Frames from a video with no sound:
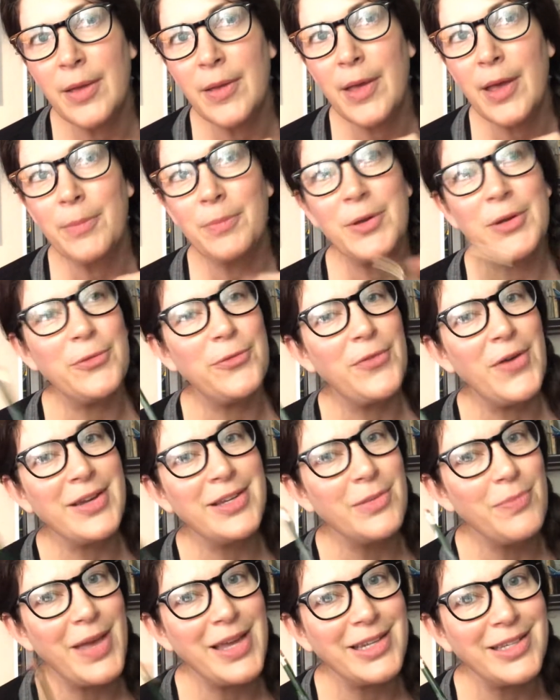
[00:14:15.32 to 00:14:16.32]
But
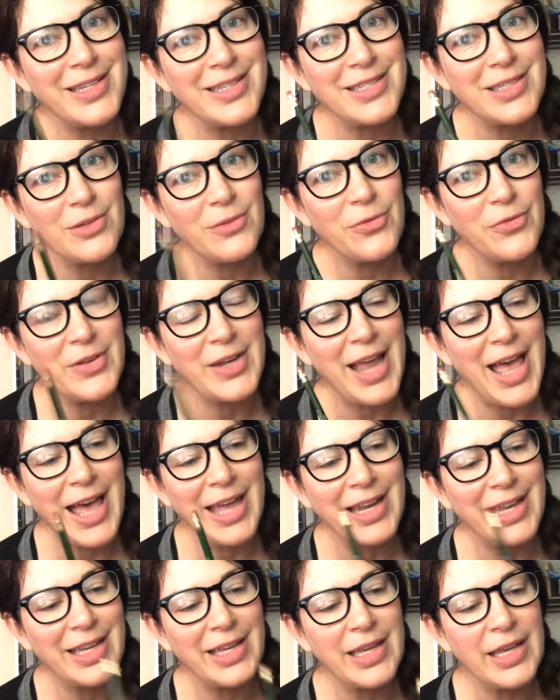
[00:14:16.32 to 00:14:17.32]
fundamentalist and
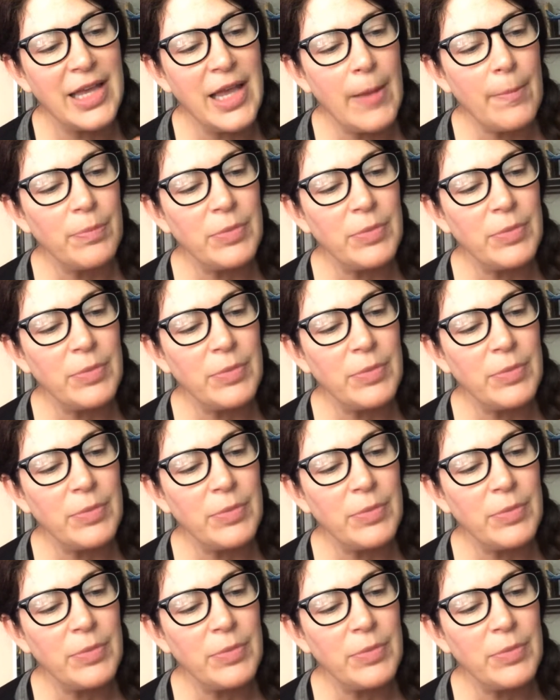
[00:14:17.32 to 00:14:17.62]
fanatic,